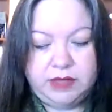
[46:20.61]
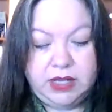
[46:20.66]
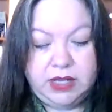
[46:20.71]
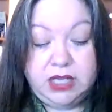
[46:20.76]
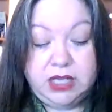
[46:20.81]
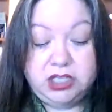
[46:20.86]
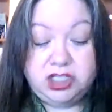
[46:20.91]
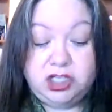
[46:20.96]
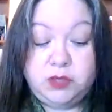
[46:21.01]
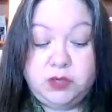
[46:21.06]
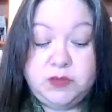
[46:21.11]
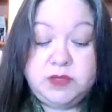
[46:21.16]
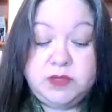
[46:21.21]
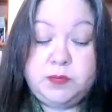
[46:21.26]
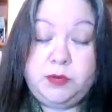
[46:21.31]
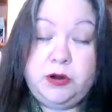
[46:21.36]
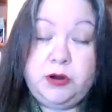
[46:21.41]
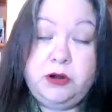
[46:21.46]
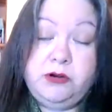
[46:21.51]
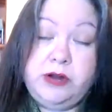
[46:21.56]
She was
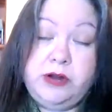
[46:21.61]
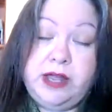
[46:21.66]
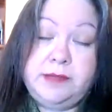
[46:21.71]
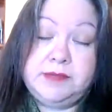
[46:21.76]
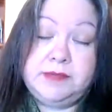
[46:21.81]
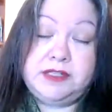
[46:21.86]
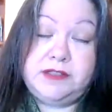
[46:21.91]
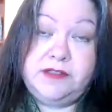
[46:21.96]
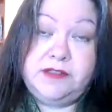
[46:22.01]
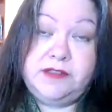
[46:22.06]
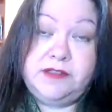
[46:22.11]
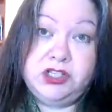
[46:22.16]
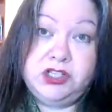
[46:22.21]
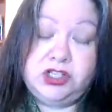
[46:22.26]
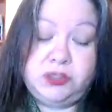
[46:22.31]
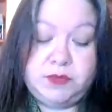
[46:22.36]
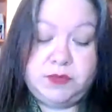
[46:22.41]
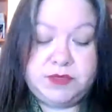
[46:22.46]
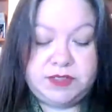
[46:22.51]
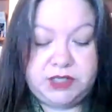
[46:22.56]
programmed to think she
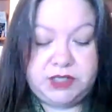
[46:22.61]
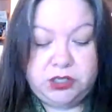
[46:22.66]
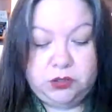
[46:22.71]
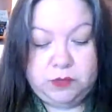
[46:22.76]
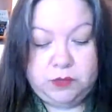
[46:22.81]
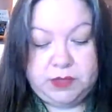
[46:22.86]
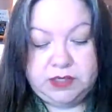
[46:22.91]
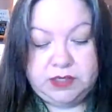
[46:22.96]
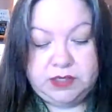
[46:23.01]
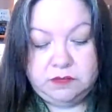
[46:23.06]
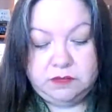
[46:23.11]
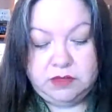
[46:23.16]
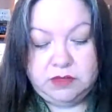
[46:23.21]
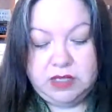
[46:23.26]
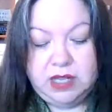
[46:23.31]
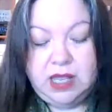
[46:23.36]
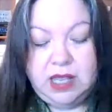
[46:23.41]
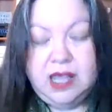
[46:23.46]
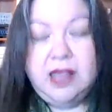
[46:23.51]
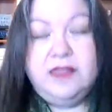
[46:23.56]
was
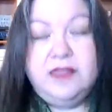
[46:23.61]
human.